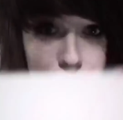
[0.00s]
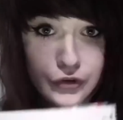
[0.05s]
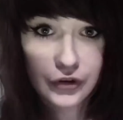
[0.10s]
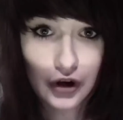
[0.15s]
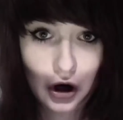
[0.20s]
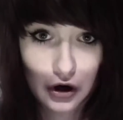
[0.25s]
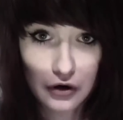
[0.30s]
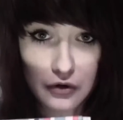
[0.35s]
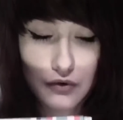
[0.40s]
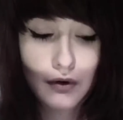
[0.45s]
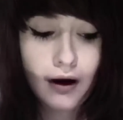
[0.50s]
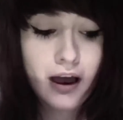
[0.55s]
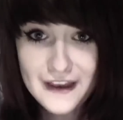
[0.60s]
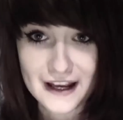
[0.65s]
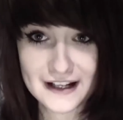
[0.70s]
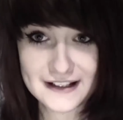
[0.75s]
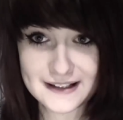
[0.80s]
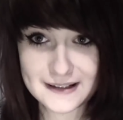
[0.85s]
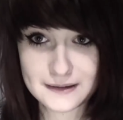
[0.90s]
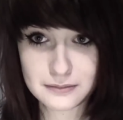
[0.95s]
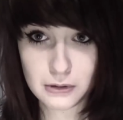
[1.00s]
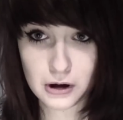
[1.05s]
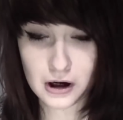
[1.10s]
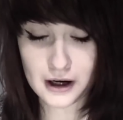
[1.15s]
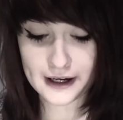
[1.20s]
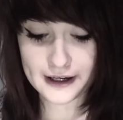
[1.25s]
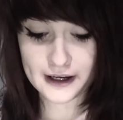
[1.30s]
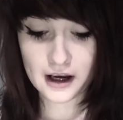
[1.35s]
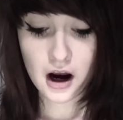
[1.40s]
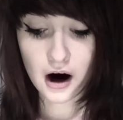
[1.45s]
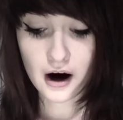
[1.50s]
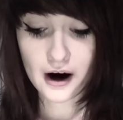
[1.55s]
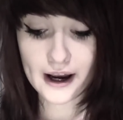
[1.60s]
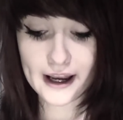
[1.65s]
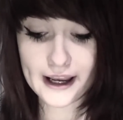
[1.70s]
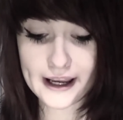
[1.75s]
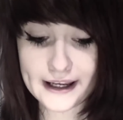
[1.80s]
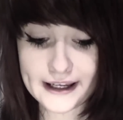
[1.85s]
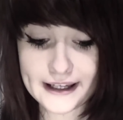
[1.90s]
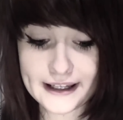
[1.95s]
So that is why
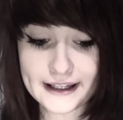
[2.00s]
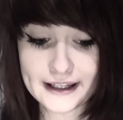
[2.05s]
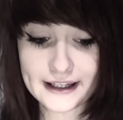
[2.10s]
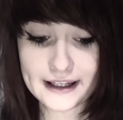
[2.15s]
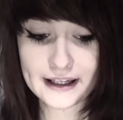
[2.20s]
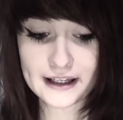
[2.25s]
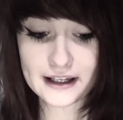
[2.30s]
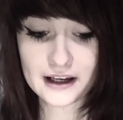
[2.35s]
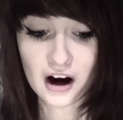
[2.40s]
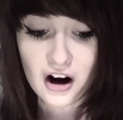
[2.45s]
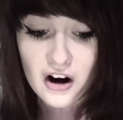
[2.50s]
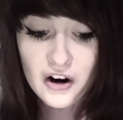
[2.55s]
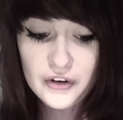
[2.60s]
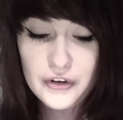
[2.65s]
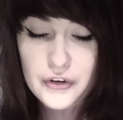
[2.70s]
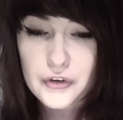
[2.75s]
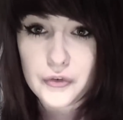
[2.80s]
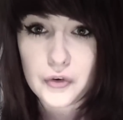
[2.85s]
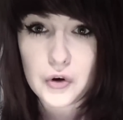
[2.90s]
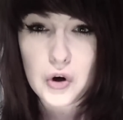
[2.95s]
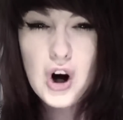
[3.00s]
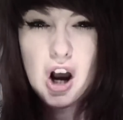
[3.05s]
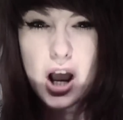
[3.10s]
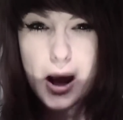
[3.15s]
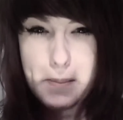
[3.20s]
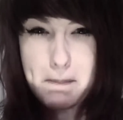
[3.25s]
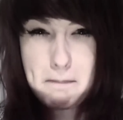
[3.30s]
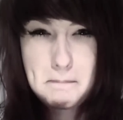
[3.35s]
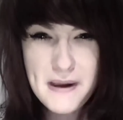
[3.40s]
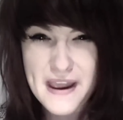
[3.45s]
I asked for a